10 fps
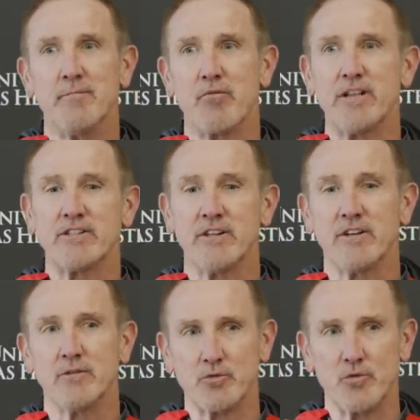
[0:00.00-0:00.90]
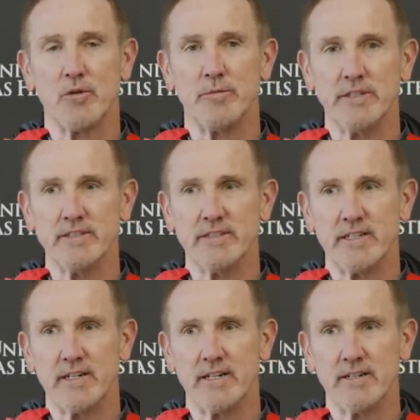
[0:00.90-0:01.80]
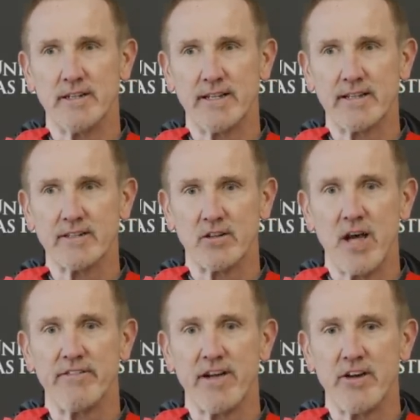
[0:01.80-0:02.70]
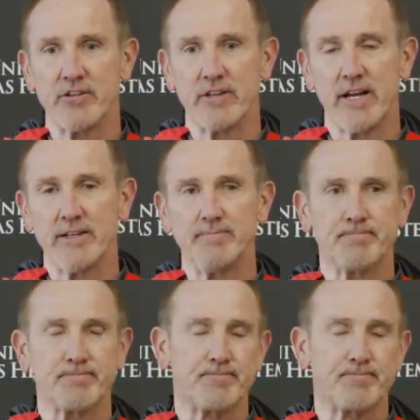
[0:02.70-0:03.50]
embrace it and absorb it. And I think there's a lot of value to that.